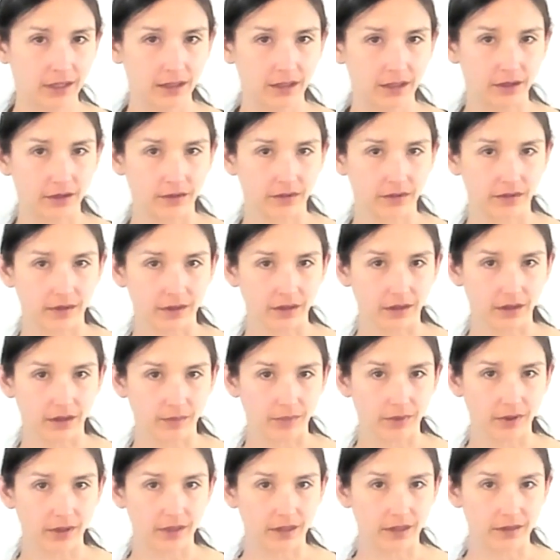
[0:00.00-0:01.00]
you see,
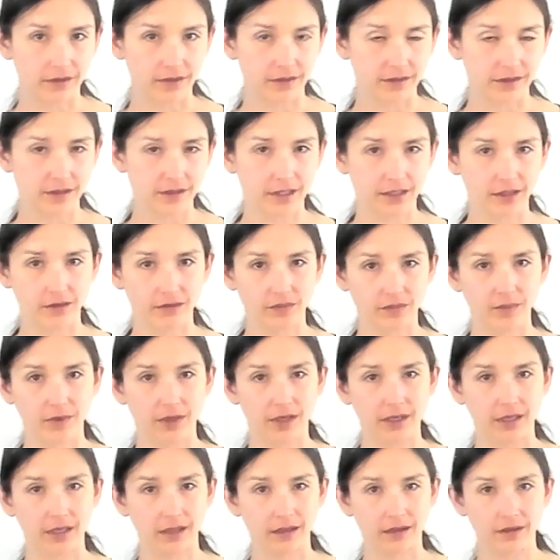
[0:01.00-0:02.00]
but is a state of
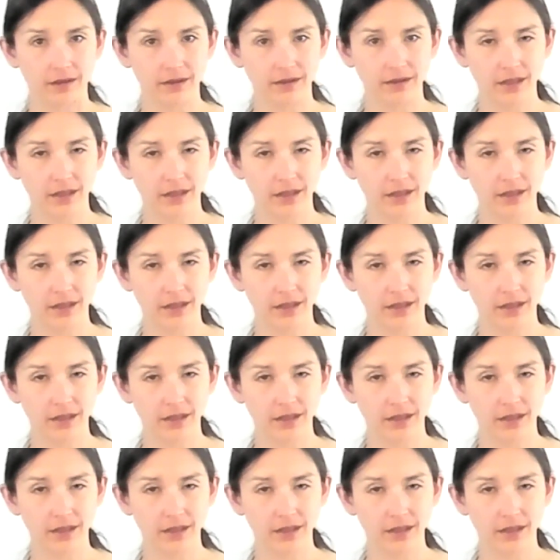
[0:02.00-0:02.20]
mind.